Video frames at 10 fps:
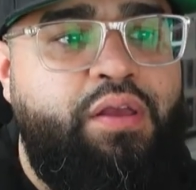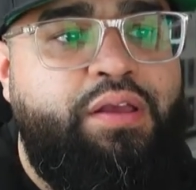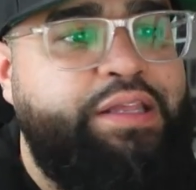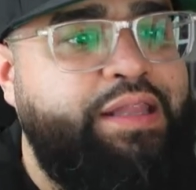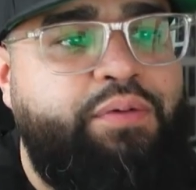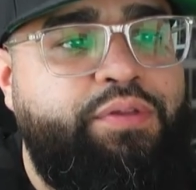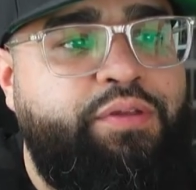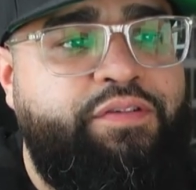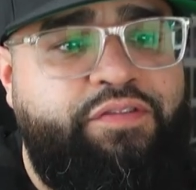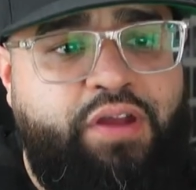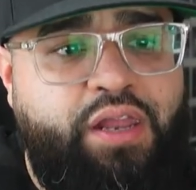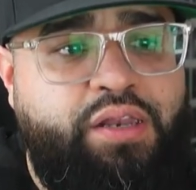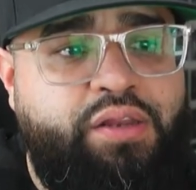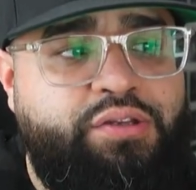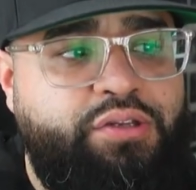like with a
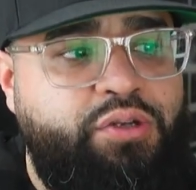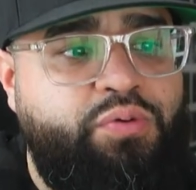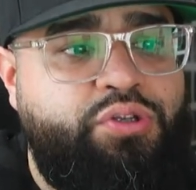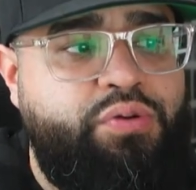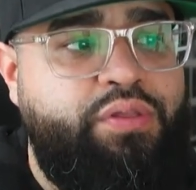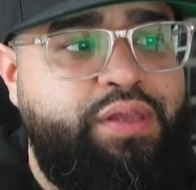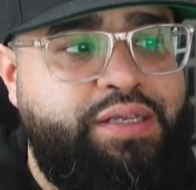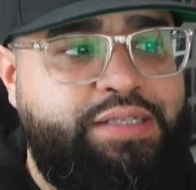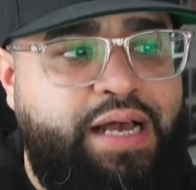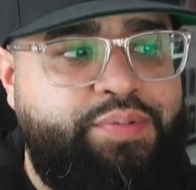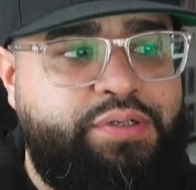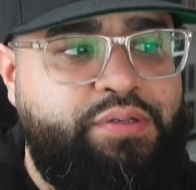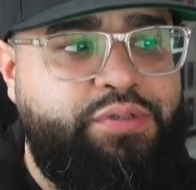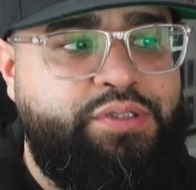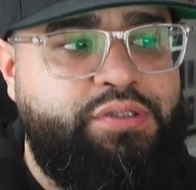friend, you would do this option,
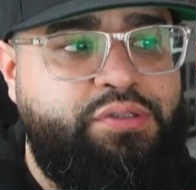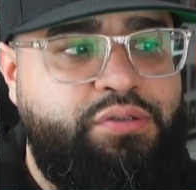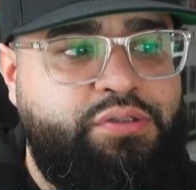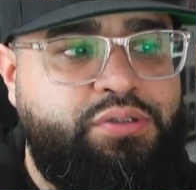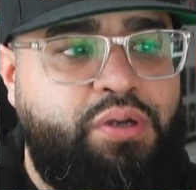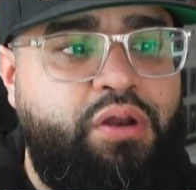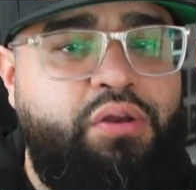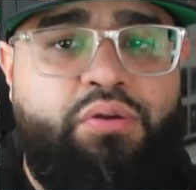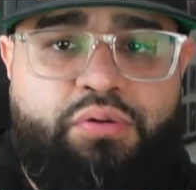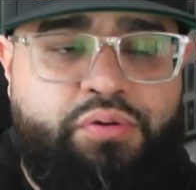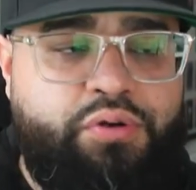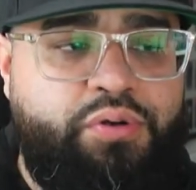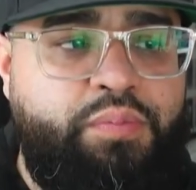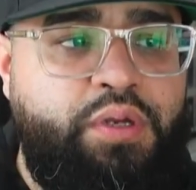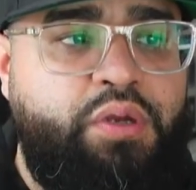which is to start a new group,
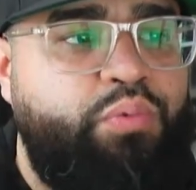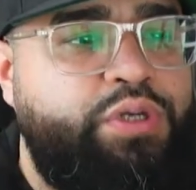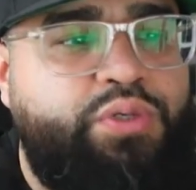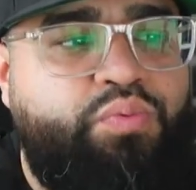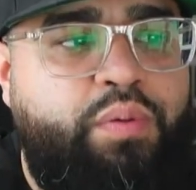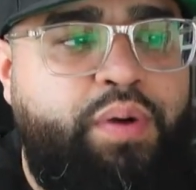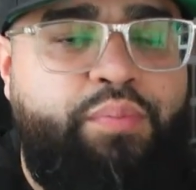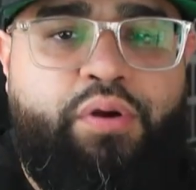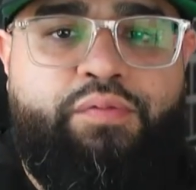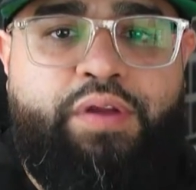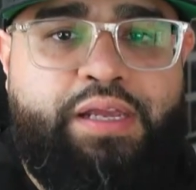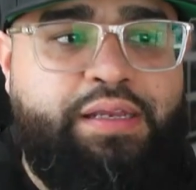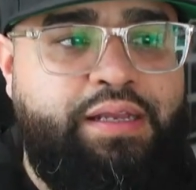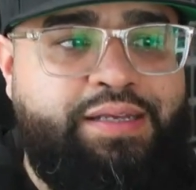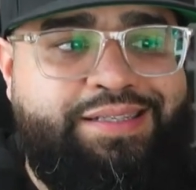which is what my boy Ricky
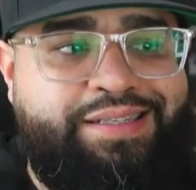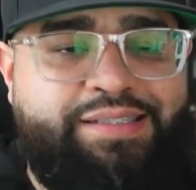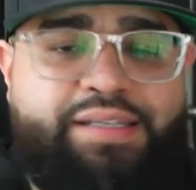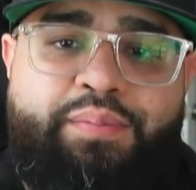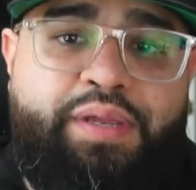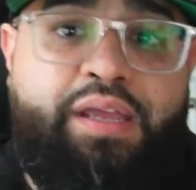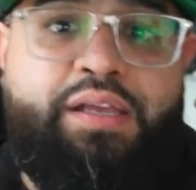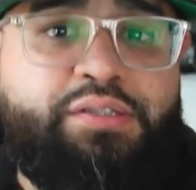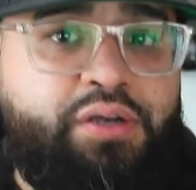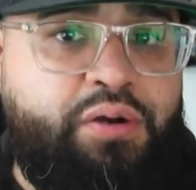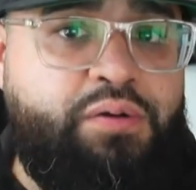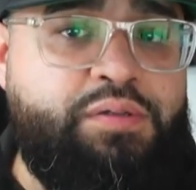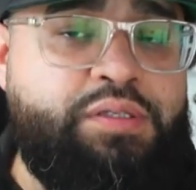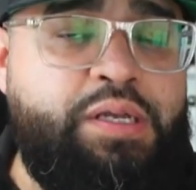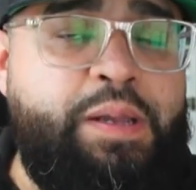did because he sent me his
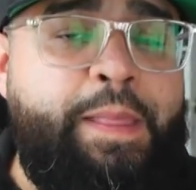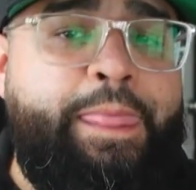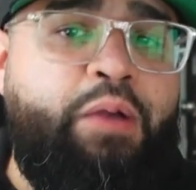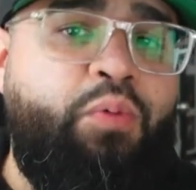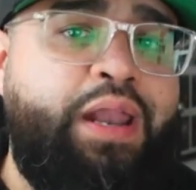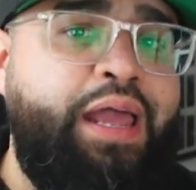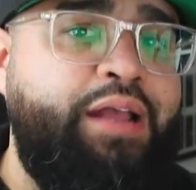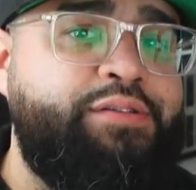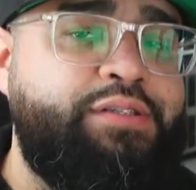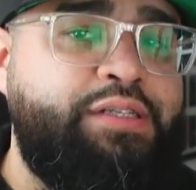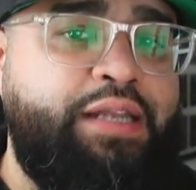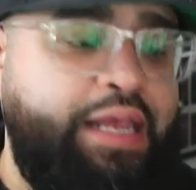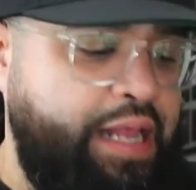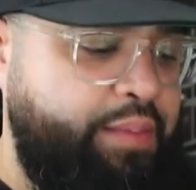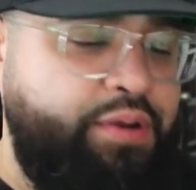codes. And when I enter
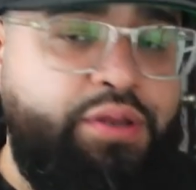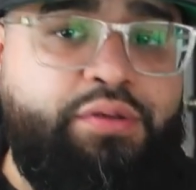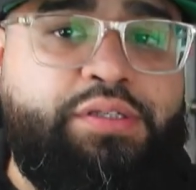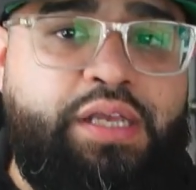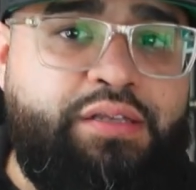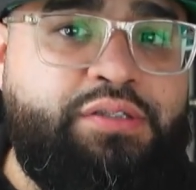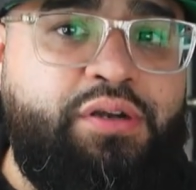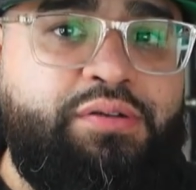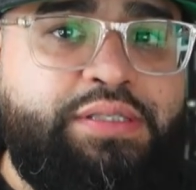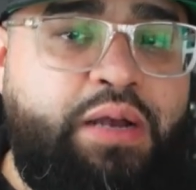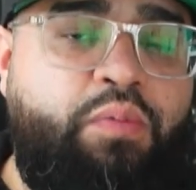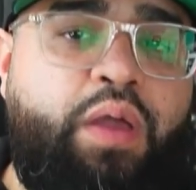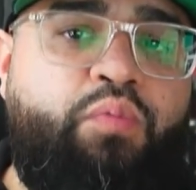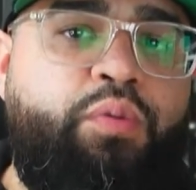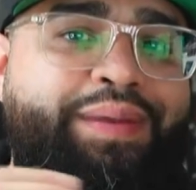tonight, I'm going to use his codes. That way
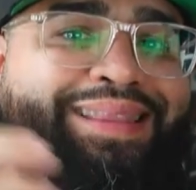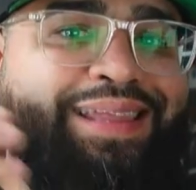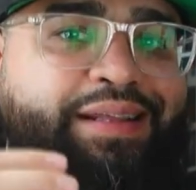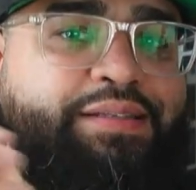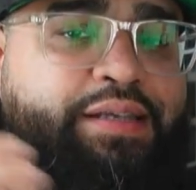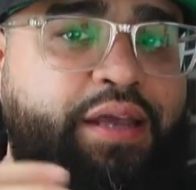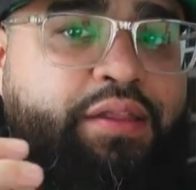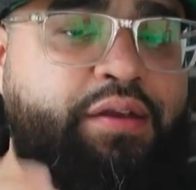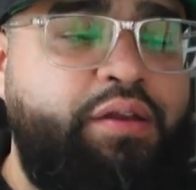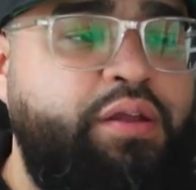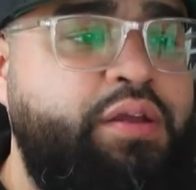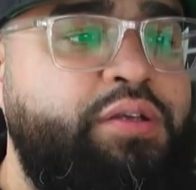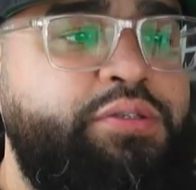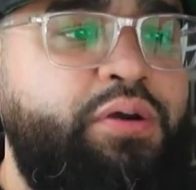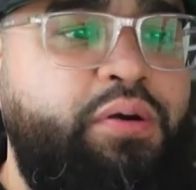we'll be linked together.
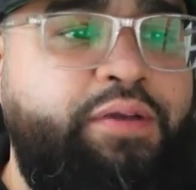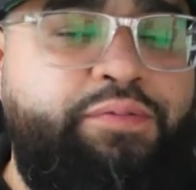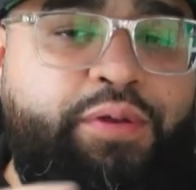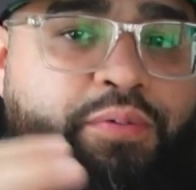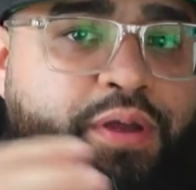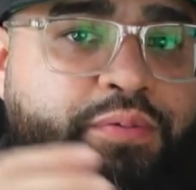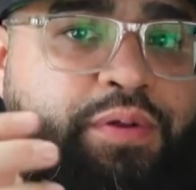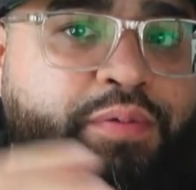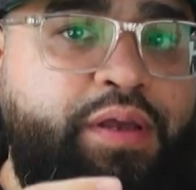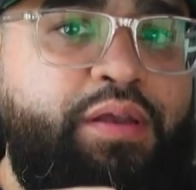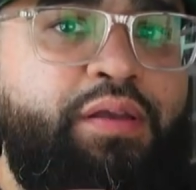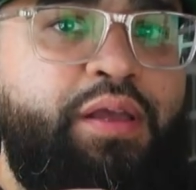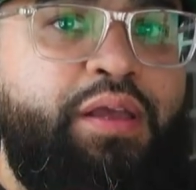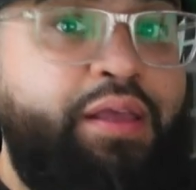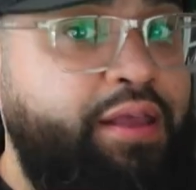So if we win, we win.
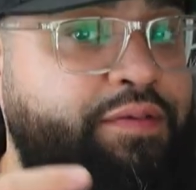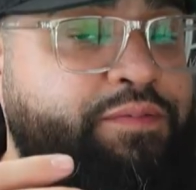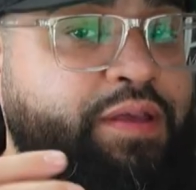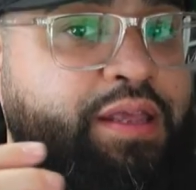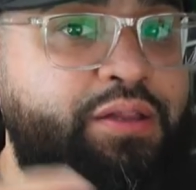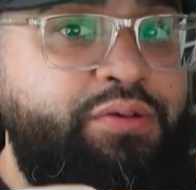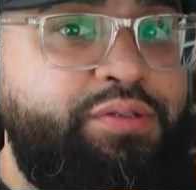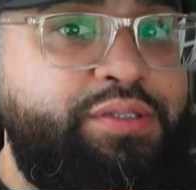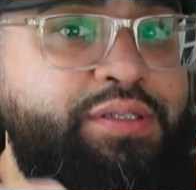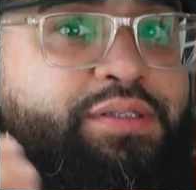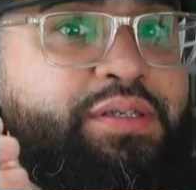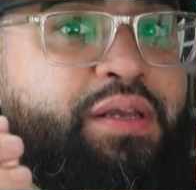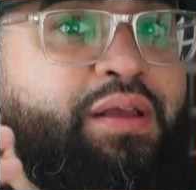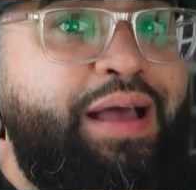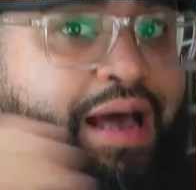If he loses,
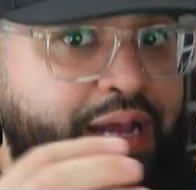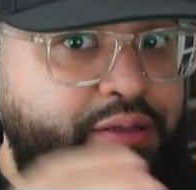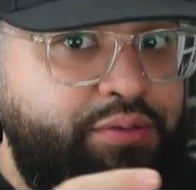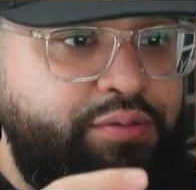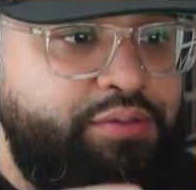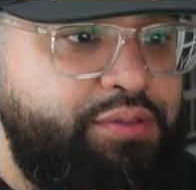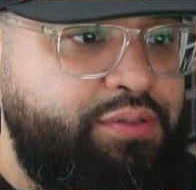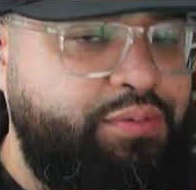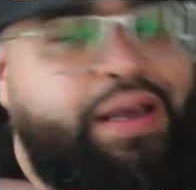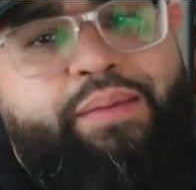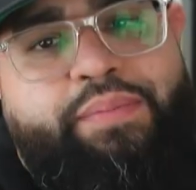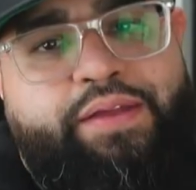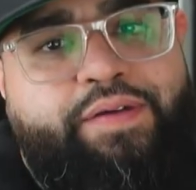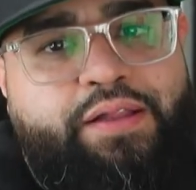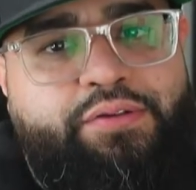I lose. I mean,
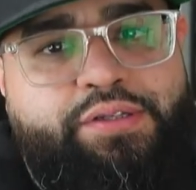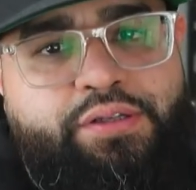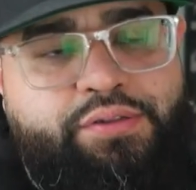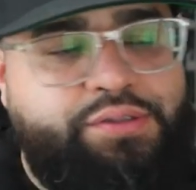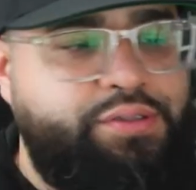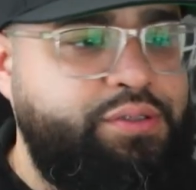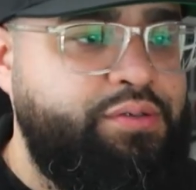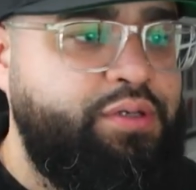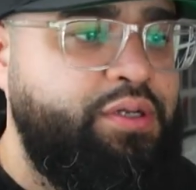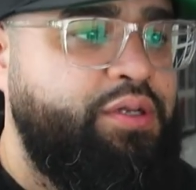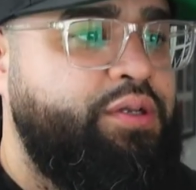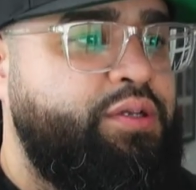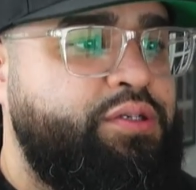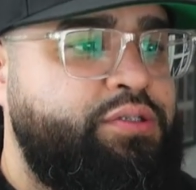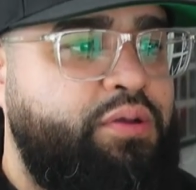if I lose, he loses too.
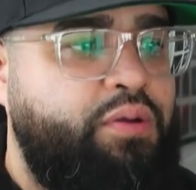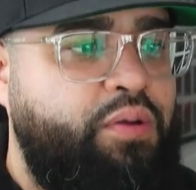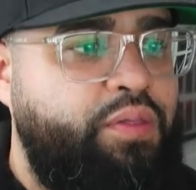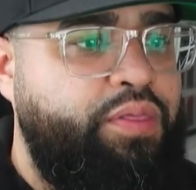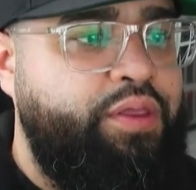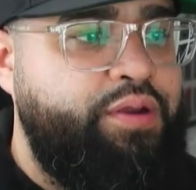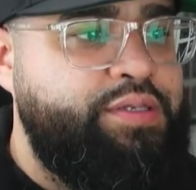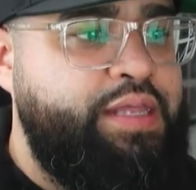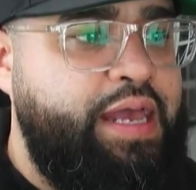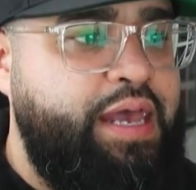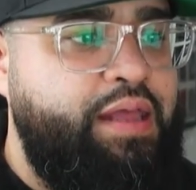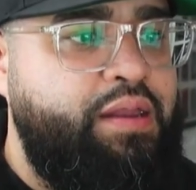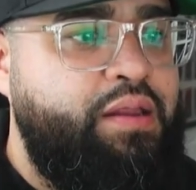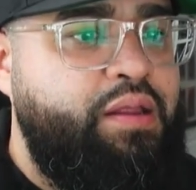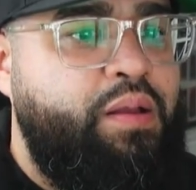So there's that.
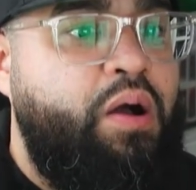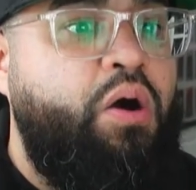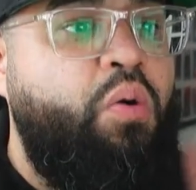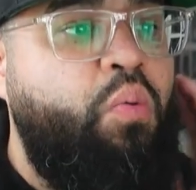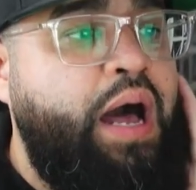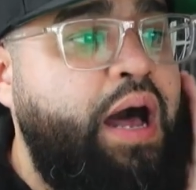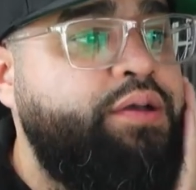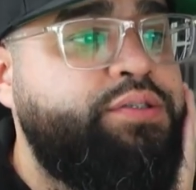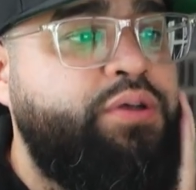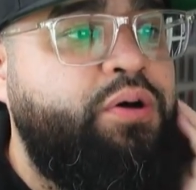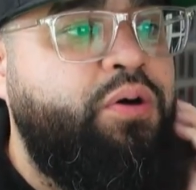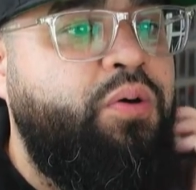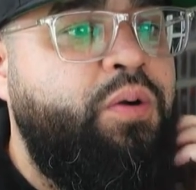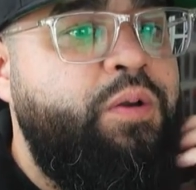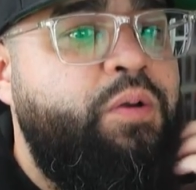Oh wow.
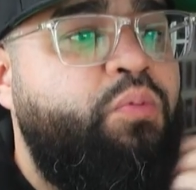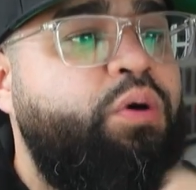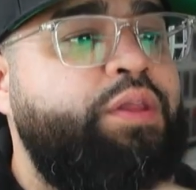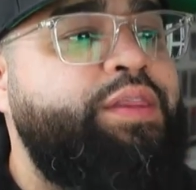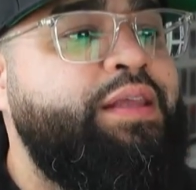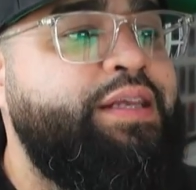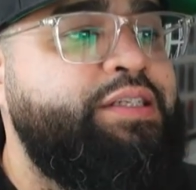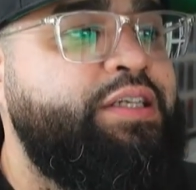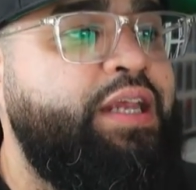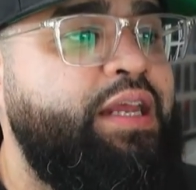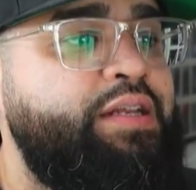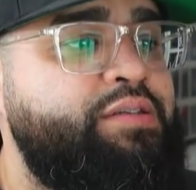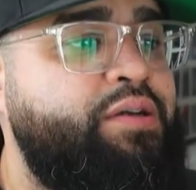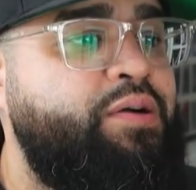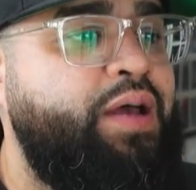So one thing they changed
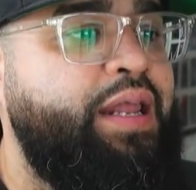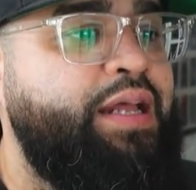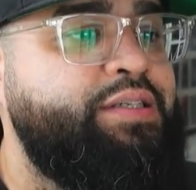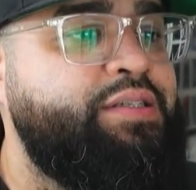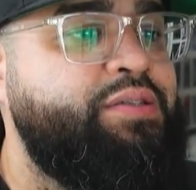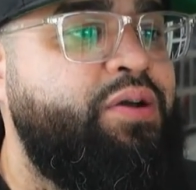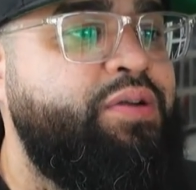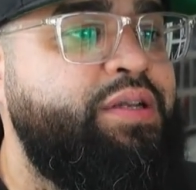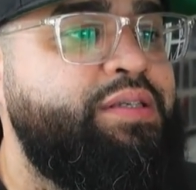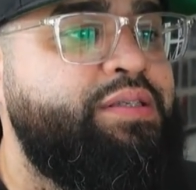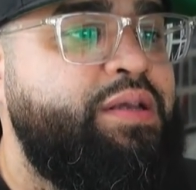though, and I just noticed